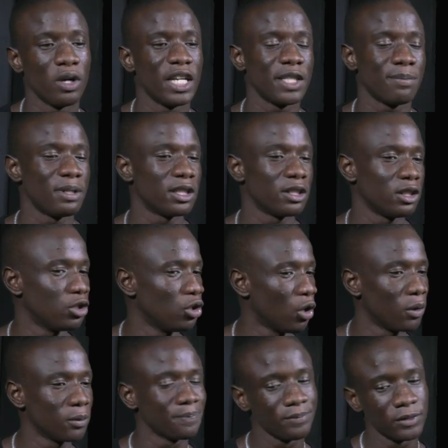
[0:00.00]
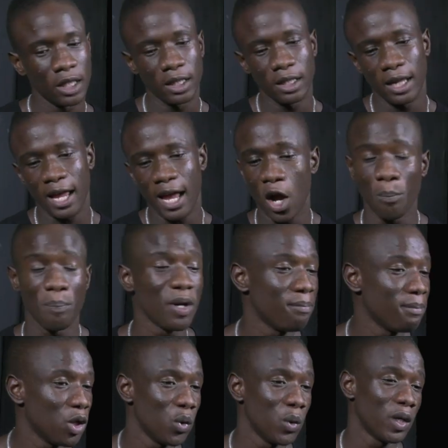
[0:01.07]
He's been, you know,
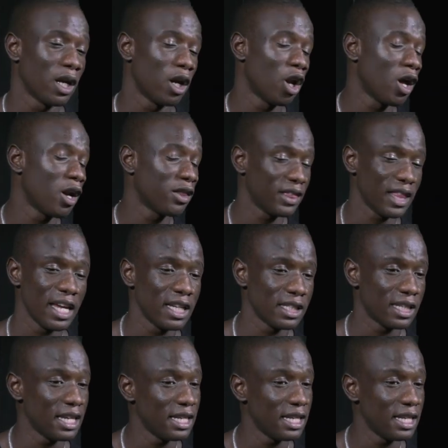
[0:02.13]
helping me with a lot of things.